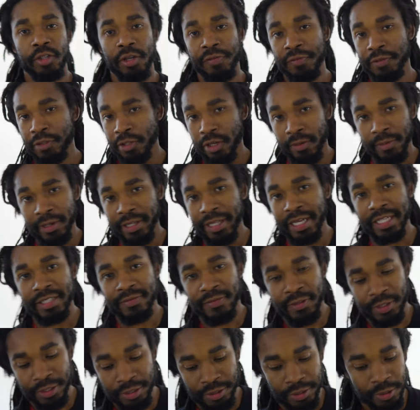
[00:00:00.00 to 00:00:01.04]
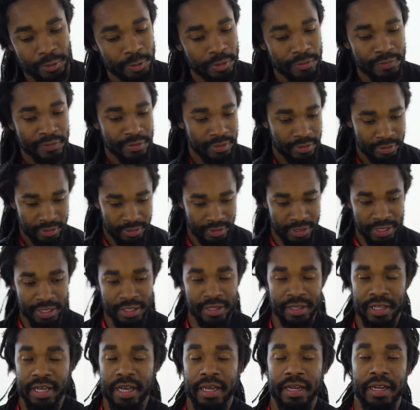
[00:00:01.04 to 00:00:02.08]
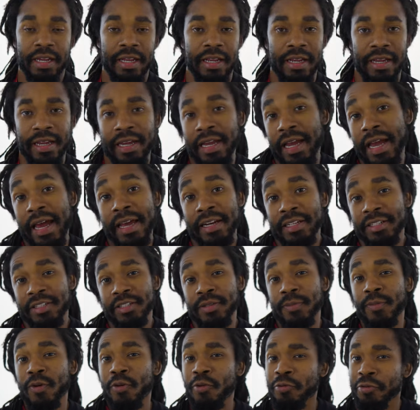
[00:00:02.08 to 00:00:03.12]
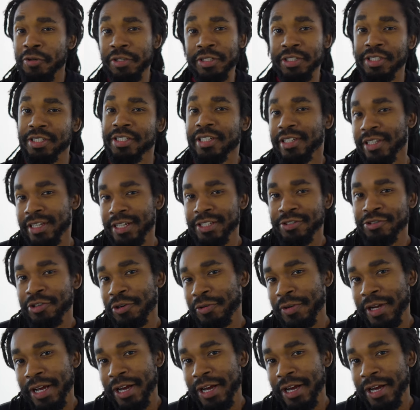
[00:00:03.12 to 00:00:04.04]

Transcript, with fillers: So if you saw my last video, you would have seen that I added some orange into the intro.